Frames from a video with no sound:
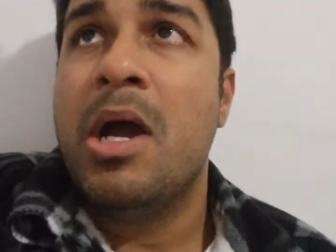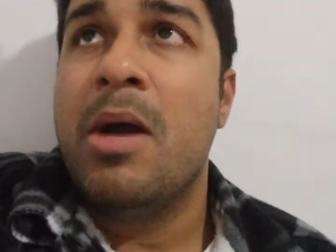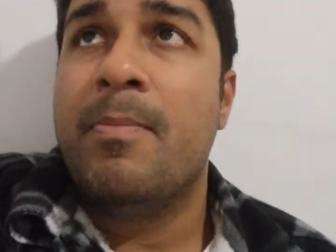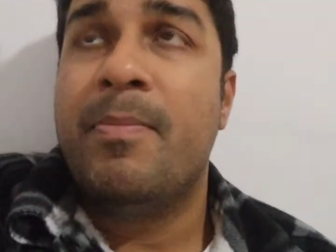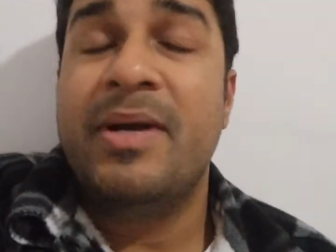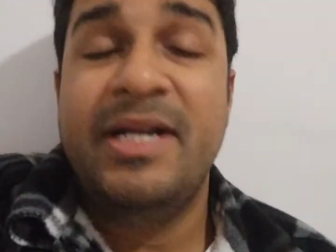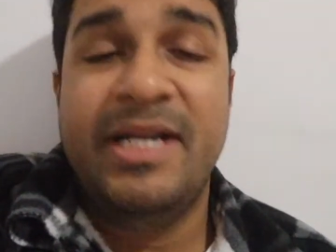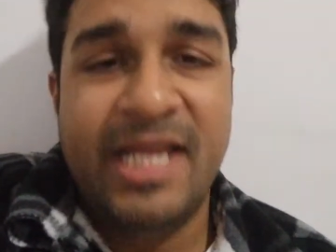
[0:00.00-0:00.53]

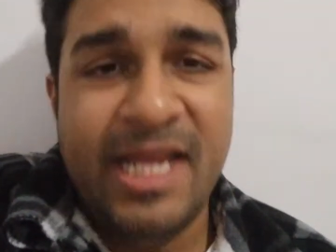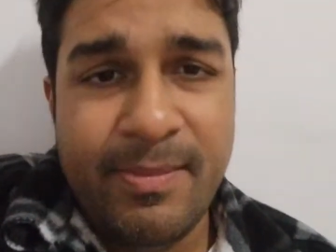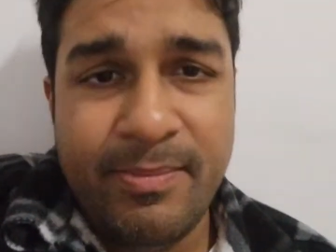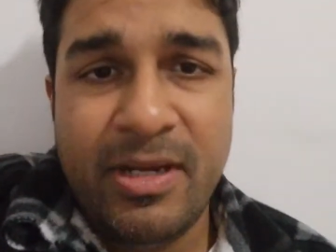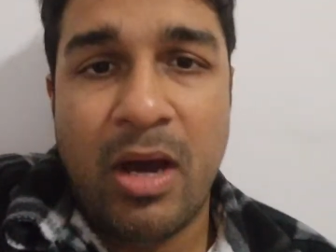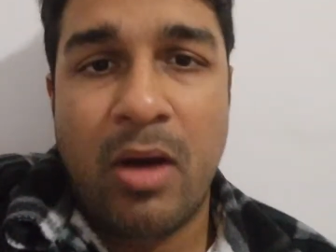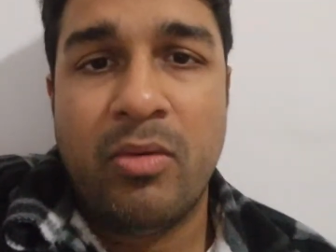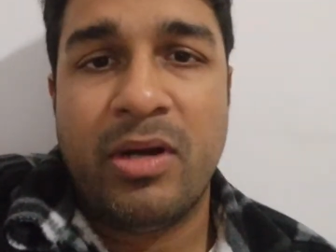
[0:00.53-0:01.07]
But deep
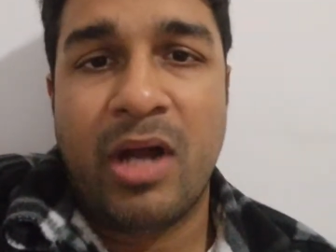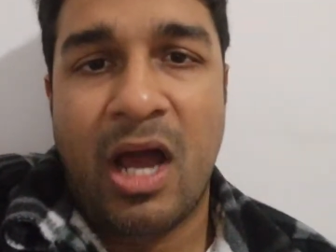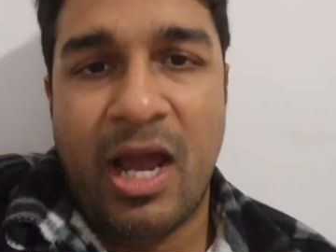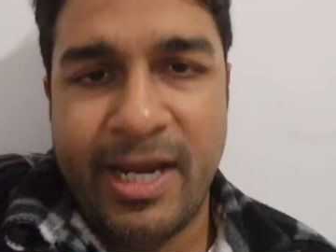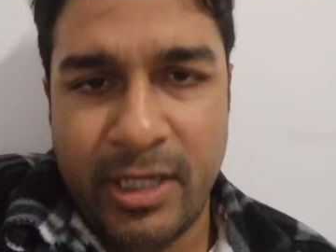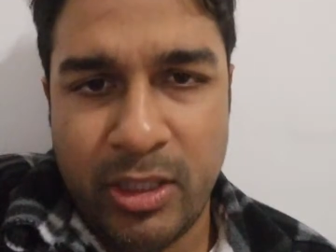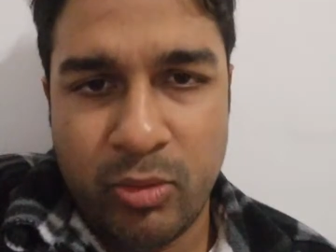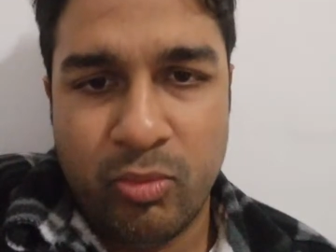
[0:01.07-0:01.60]
down, I
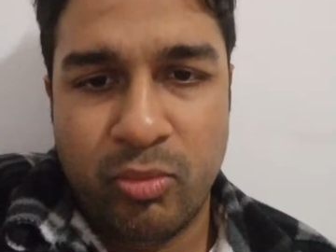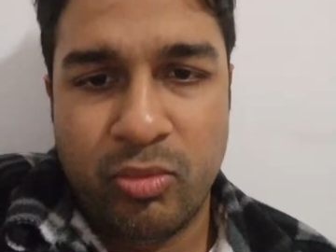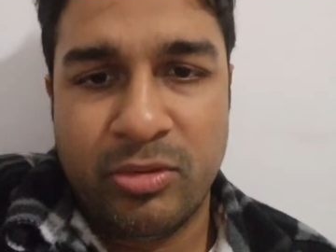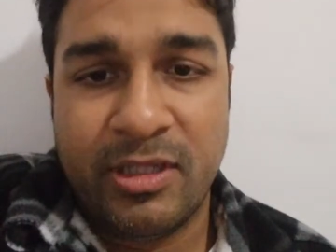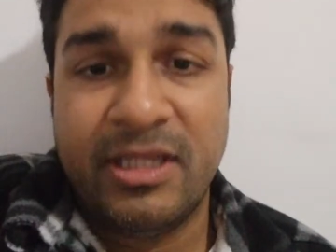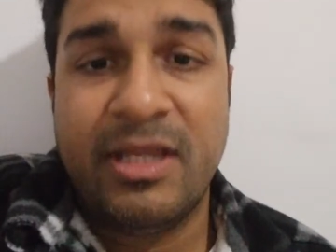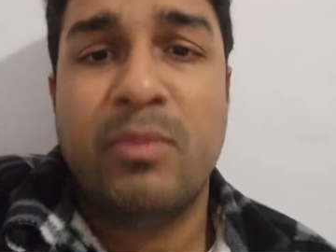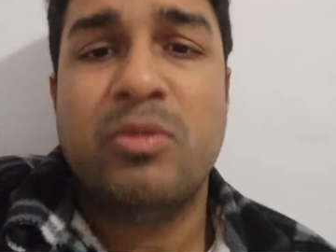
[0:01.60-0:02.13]
knew
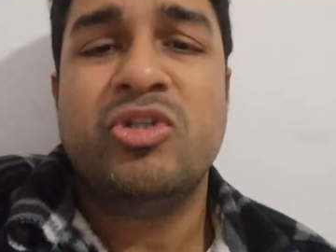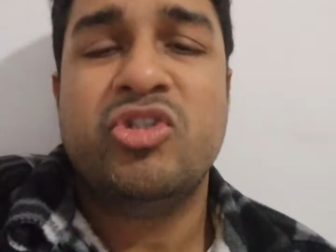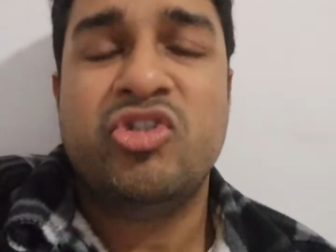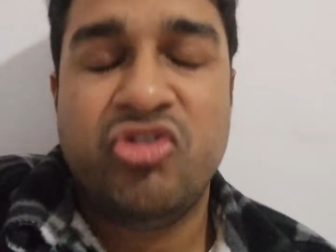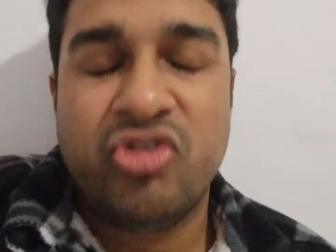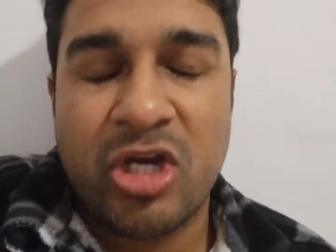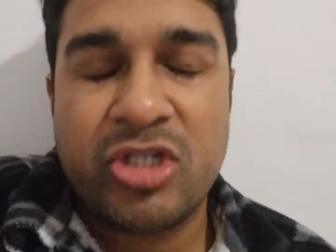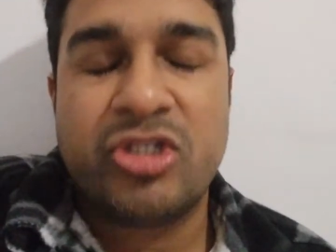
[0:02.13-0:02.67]
that there was
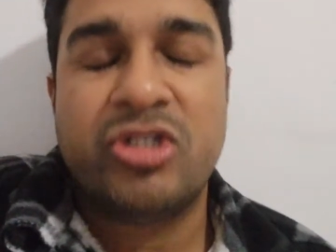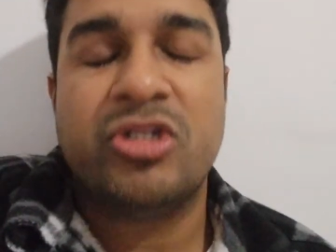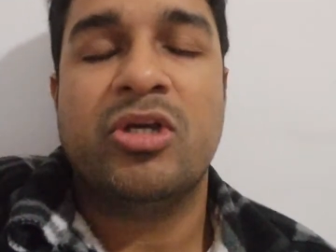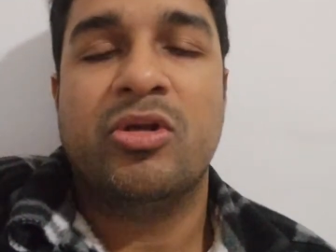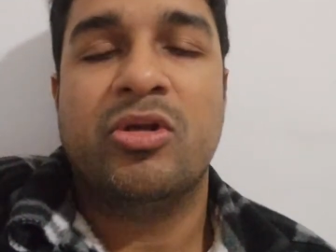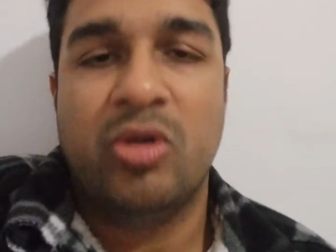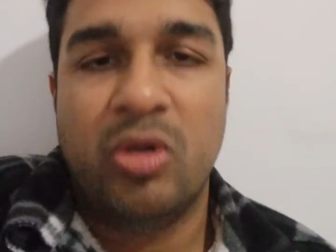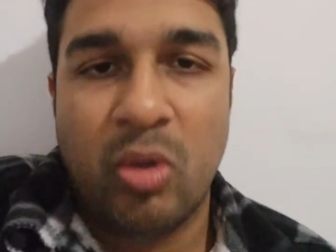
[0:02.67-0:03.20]
just
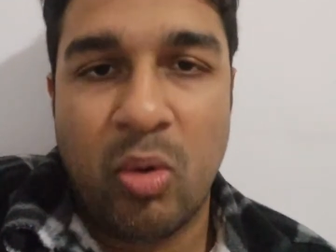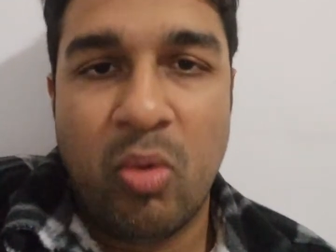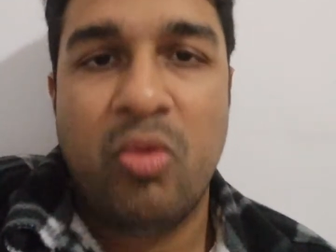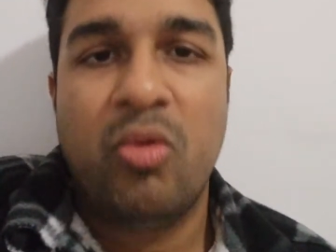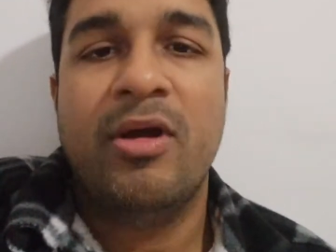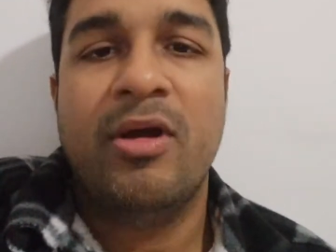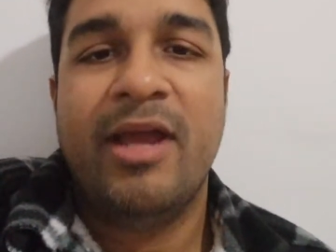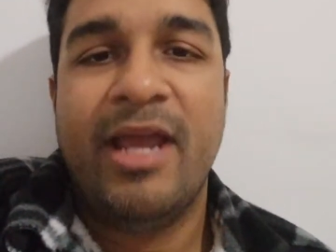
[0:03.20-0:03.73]
no
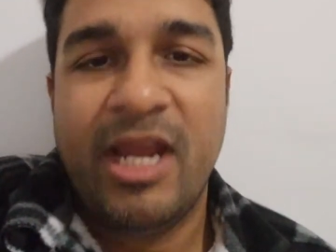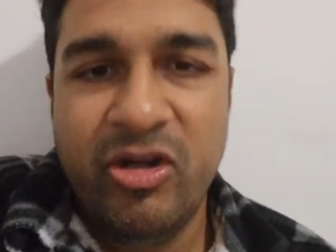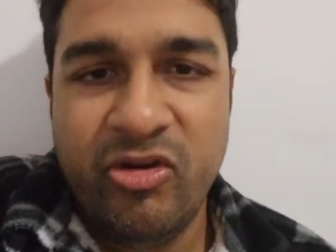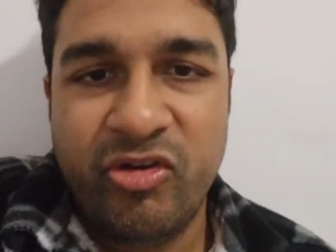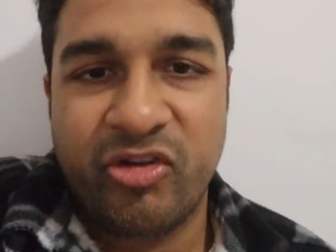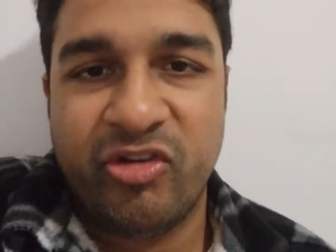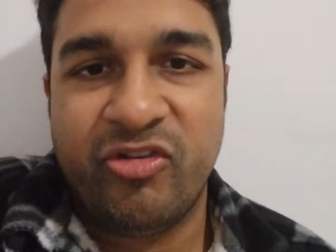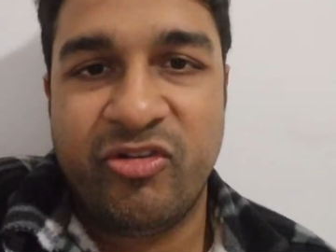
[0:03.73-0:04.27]

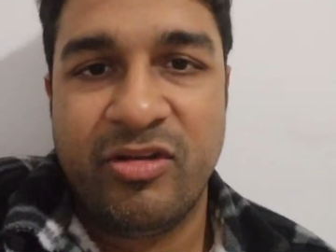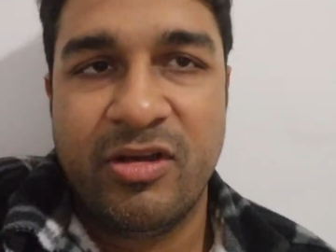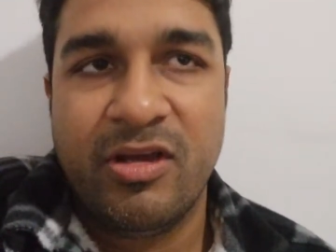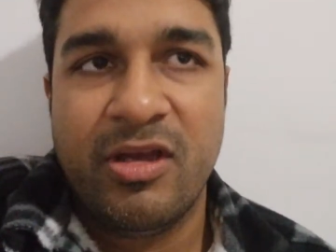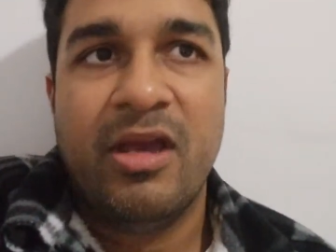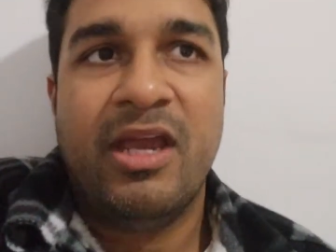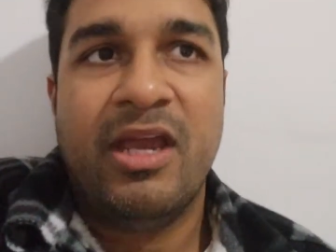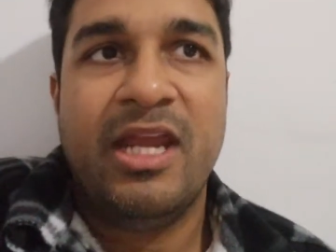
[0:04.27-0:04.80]
interest
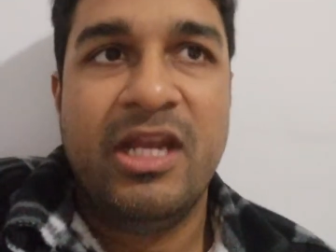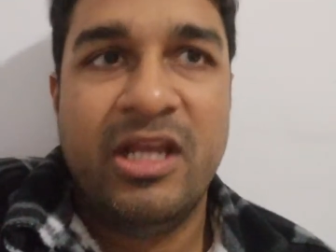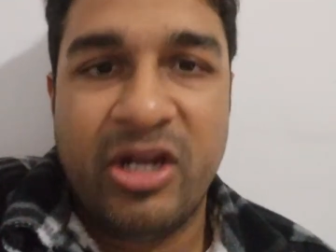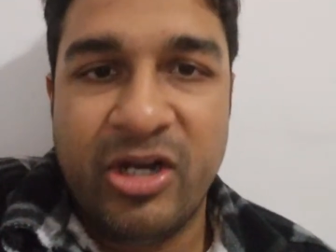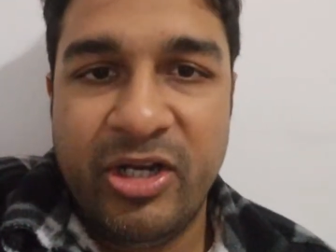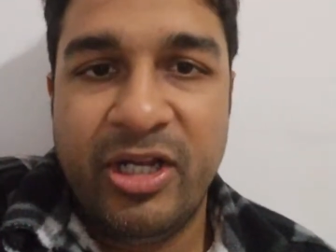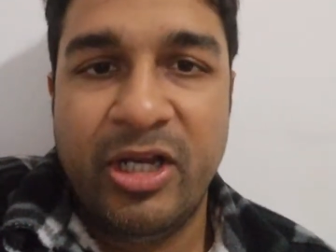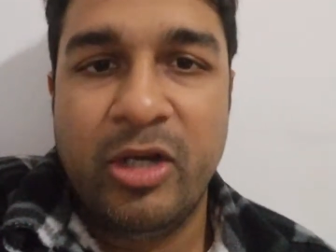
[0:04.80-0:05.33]
in
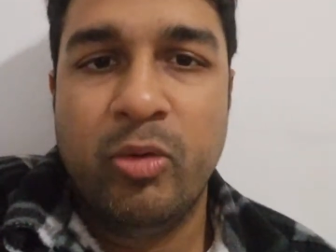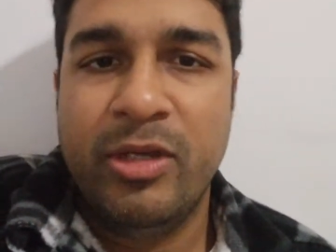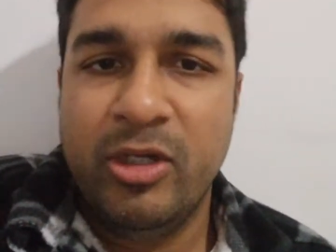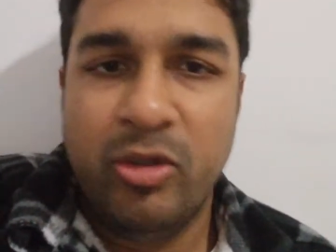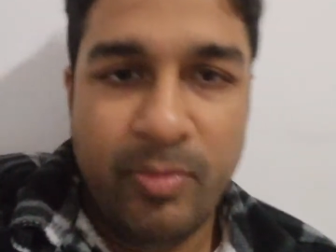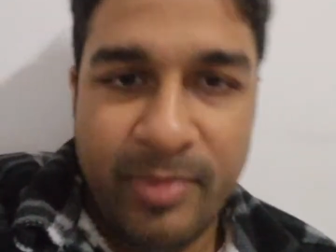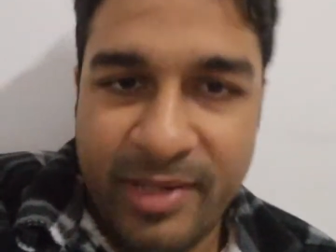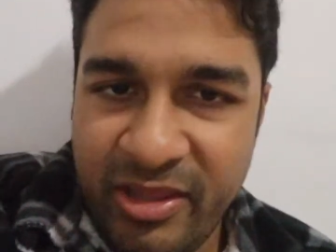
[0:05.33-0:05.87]
continuing to
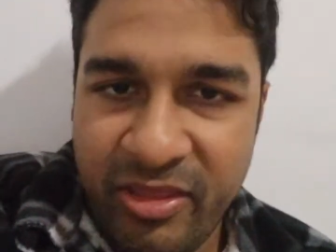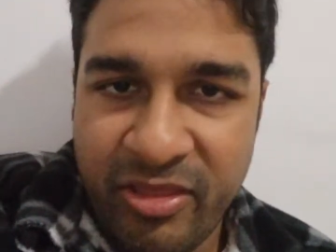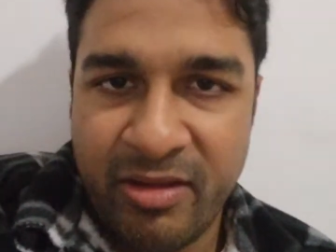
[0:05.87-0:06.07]
breathe,